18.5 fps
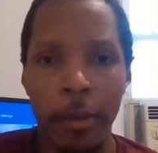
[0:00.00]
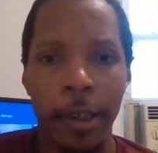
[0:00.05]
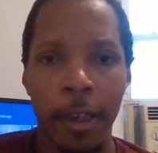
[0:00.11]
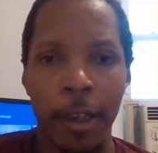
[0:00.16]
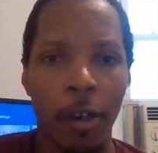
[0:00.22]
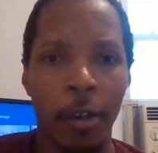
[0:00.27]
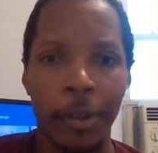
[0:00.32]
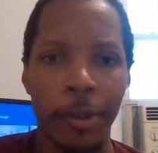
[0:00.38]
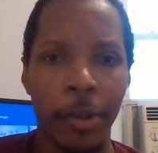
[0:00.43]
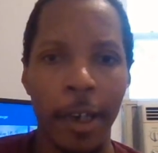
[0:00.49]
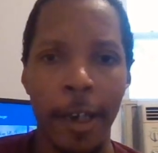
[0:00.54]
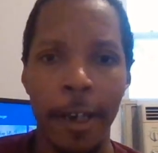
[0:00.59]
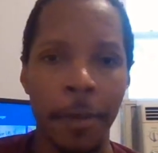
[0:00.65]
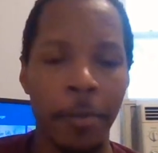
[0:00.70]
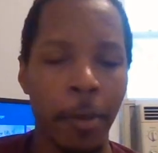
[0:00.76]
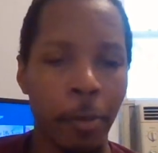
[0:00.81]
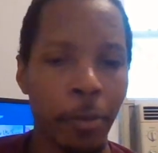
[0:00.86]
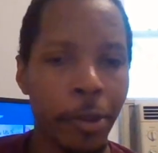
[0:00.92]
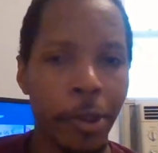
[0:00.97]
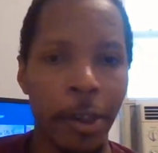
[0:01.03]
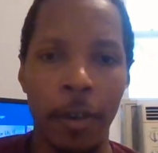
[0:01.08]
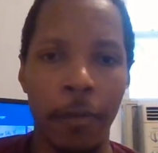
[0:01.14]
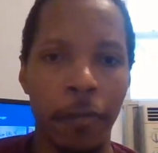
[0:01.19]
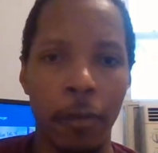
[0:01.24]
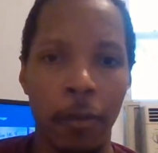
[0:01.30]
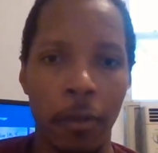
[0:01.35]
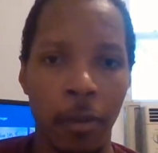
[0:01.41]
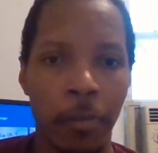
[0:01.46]
Oh, yeah, also, Esme was
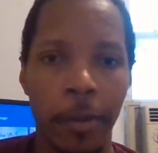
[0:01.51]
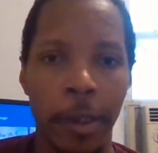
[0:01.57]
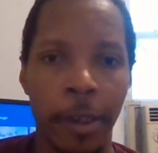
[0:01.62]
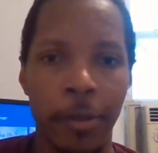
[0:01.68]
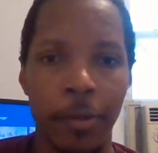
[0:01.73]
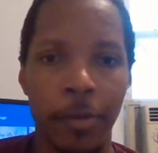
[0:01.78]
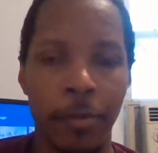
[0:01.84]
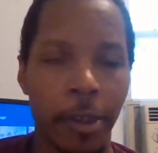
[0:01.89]
there for a little bit.